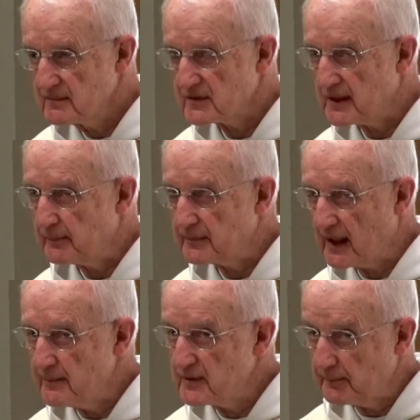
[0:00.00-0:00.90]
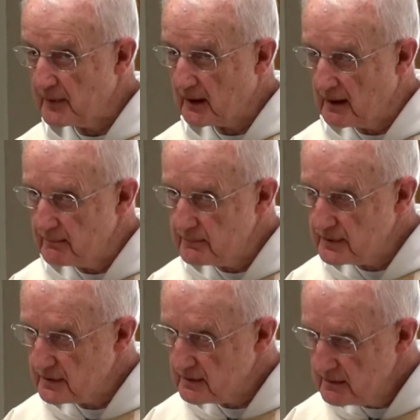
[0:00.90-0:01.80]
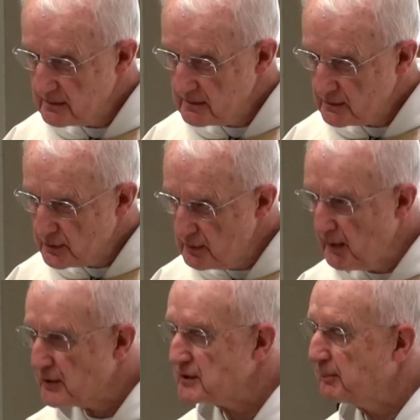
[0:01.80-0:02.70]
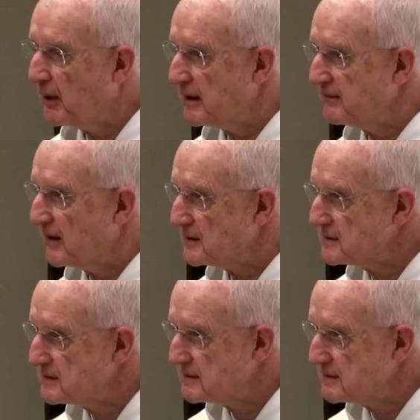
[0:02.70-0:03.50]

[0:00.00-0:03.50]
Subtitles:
Sometimes it becomes too much a part of us.